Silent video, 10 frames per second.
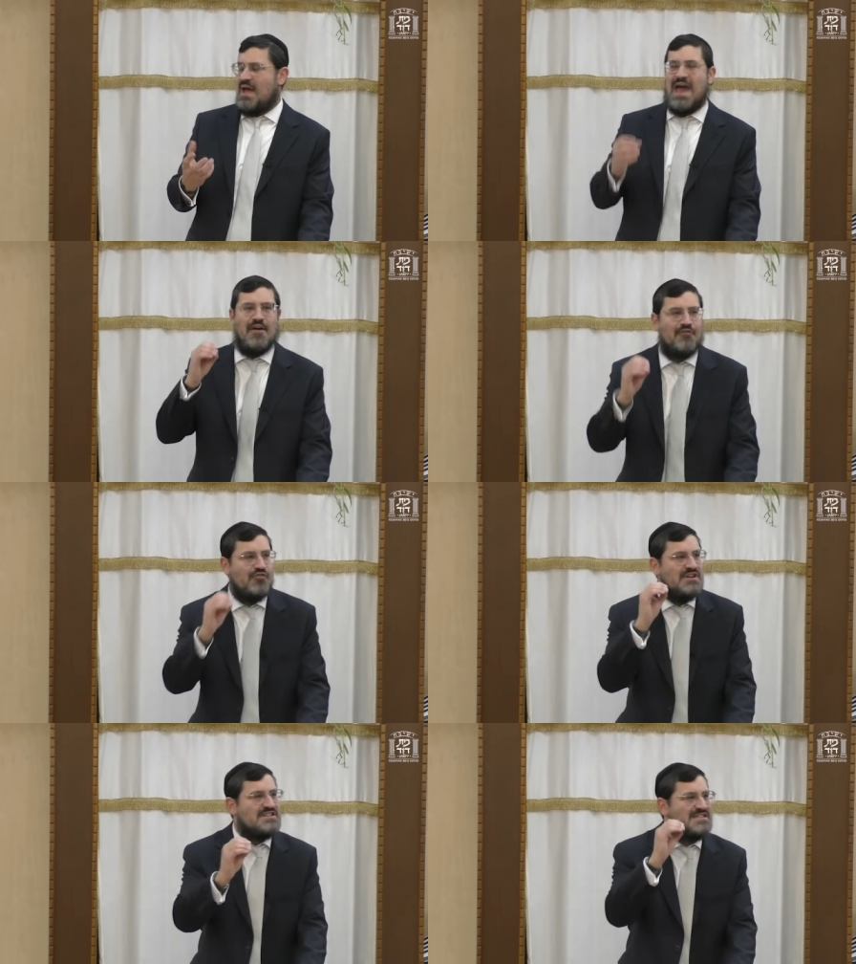
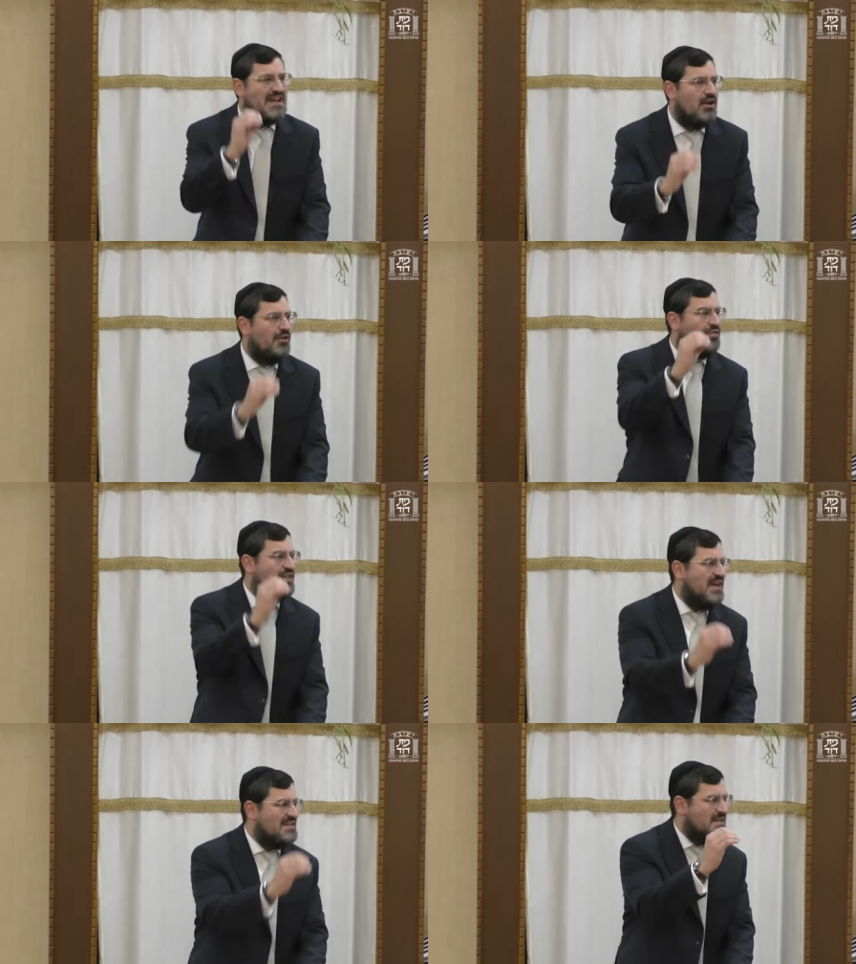Every single
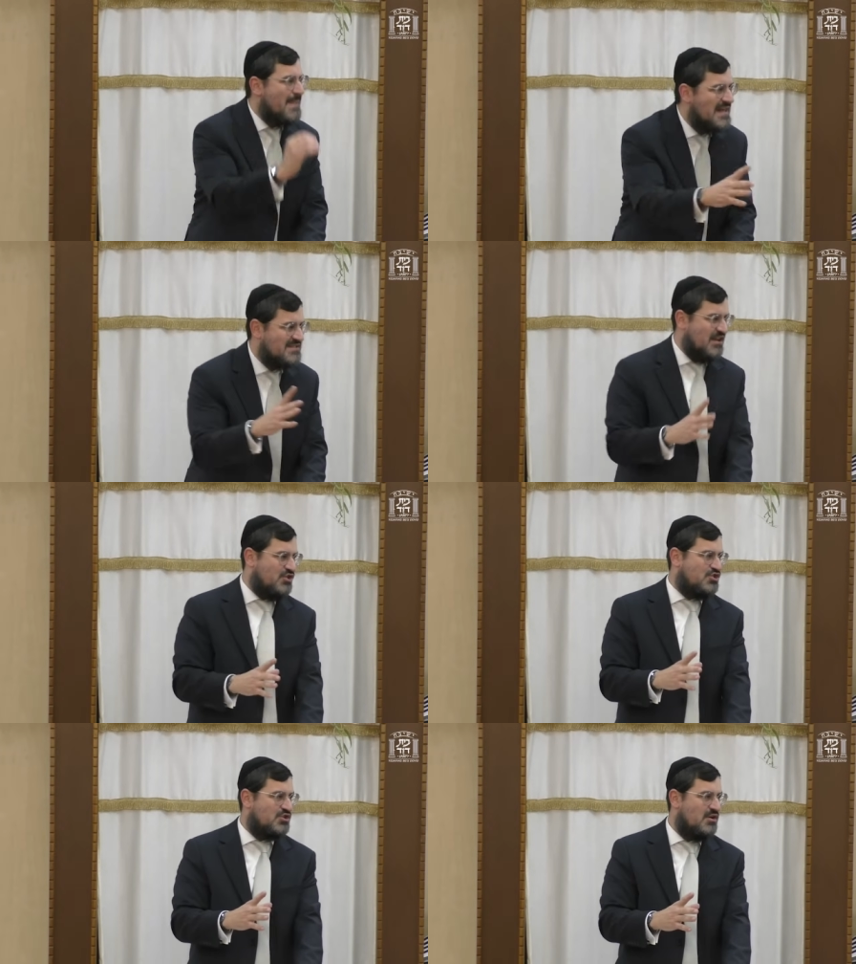thing is a
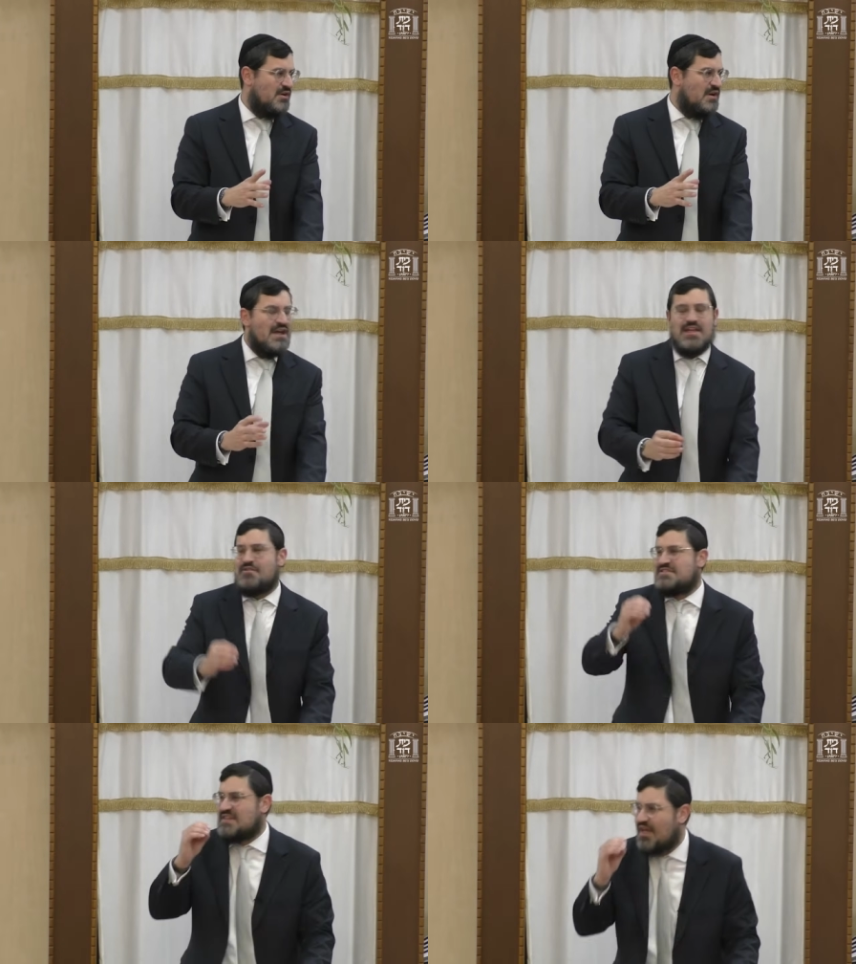message.
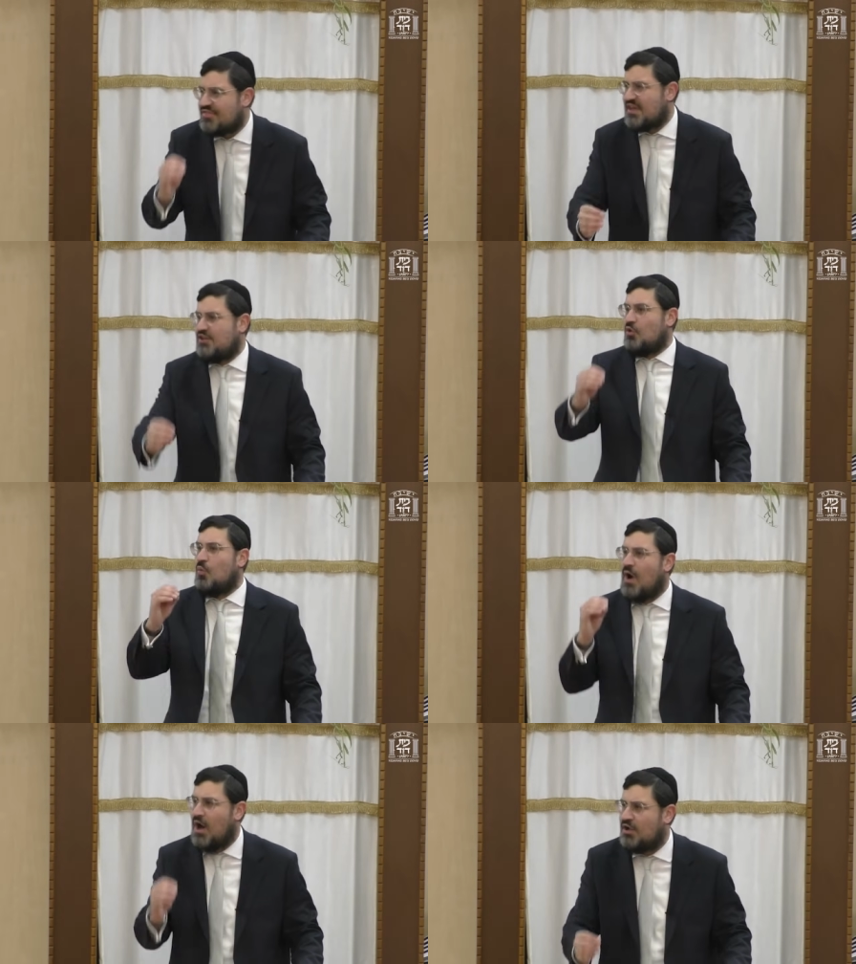There is nothing in the
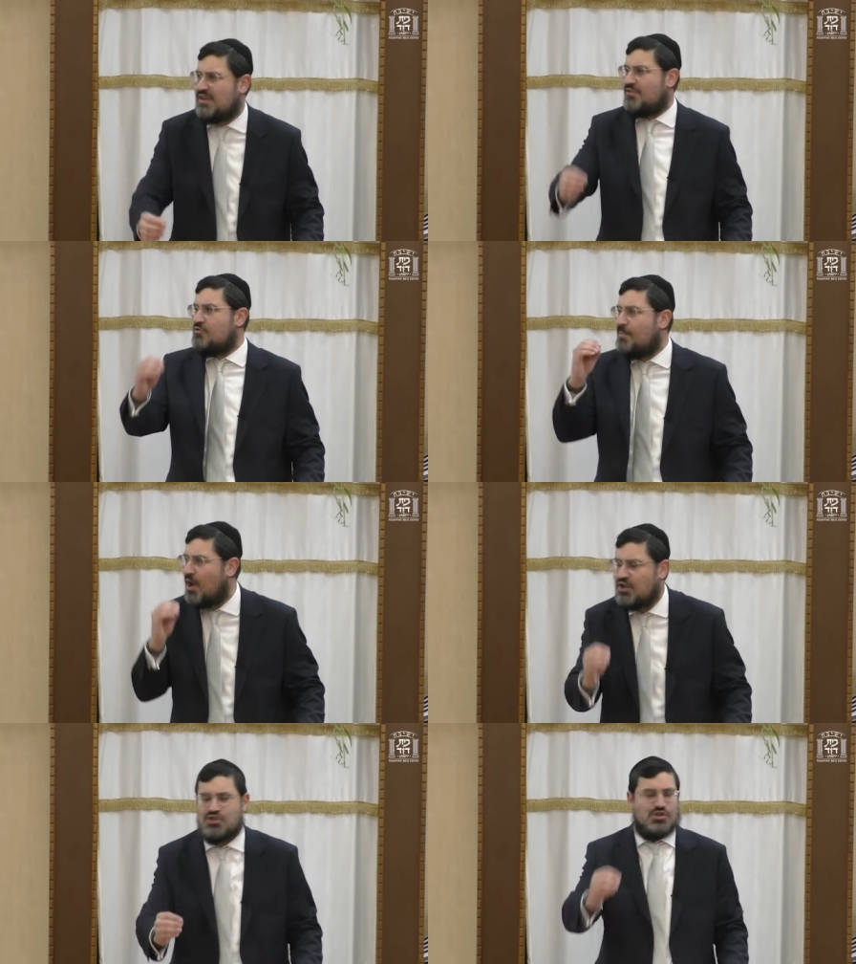world that the
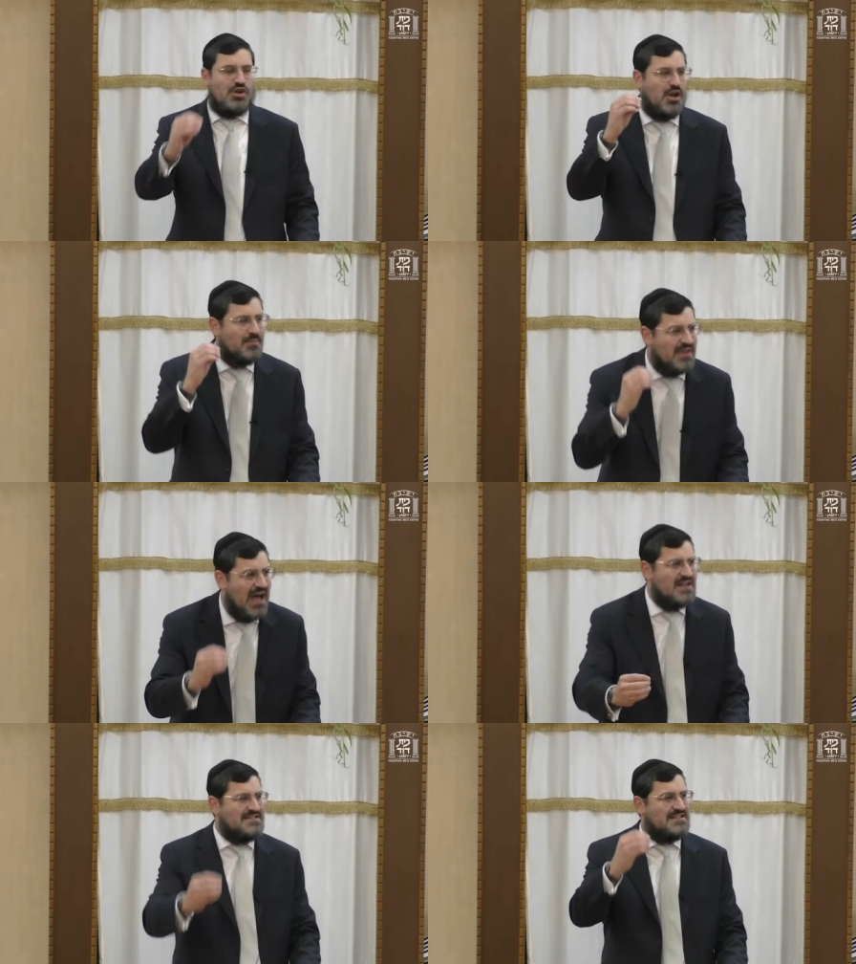Rabbi Shalom
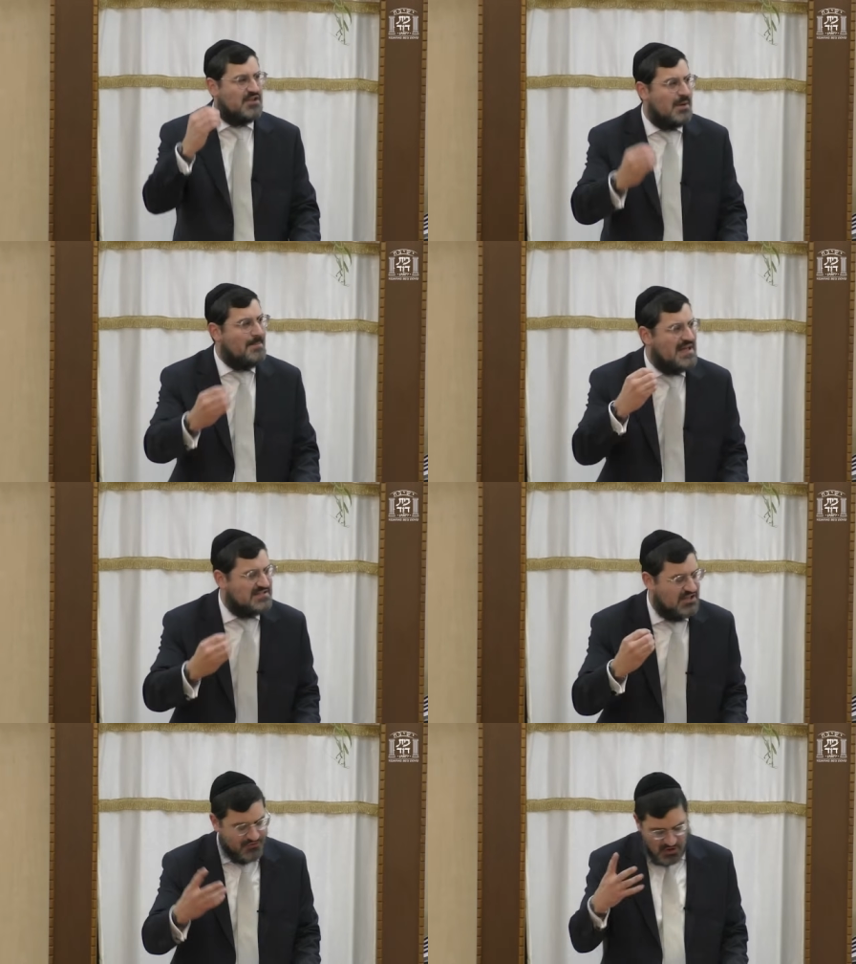does that's not a
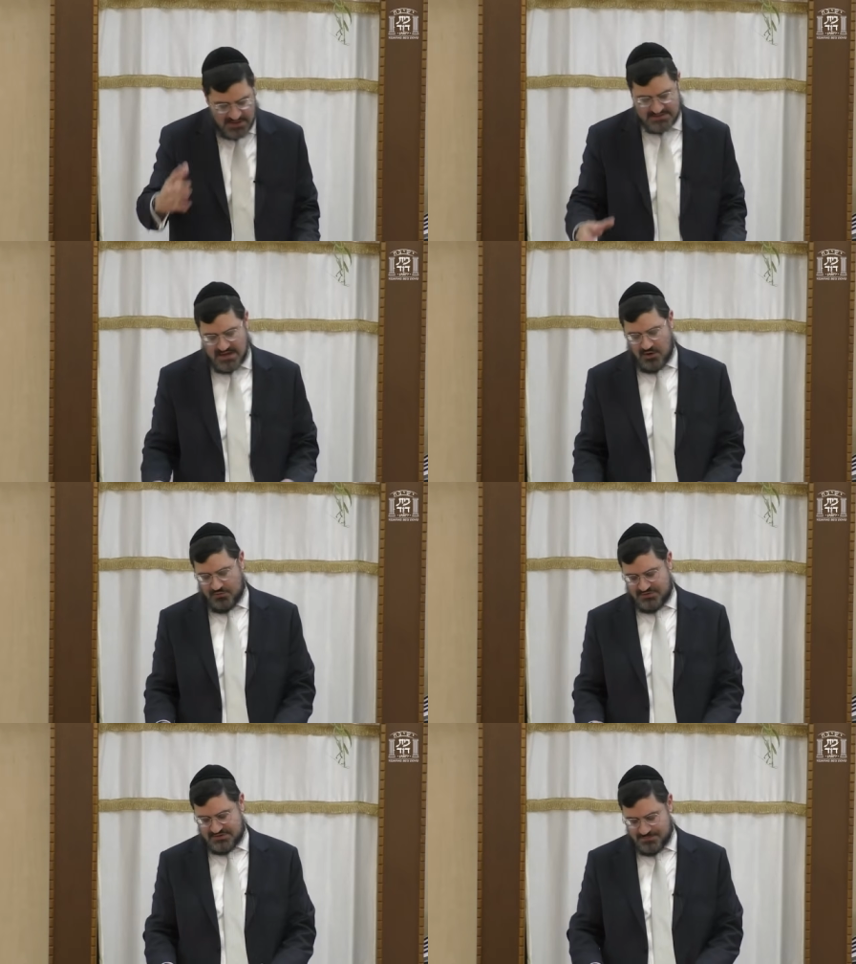message for
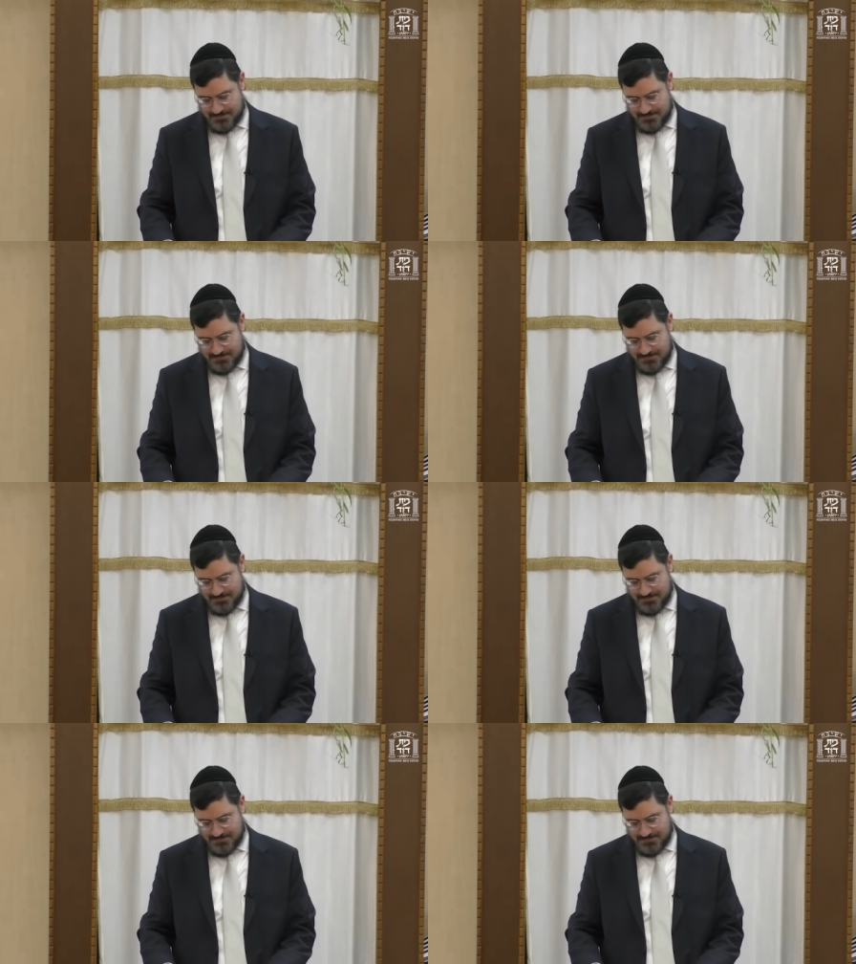ourselves.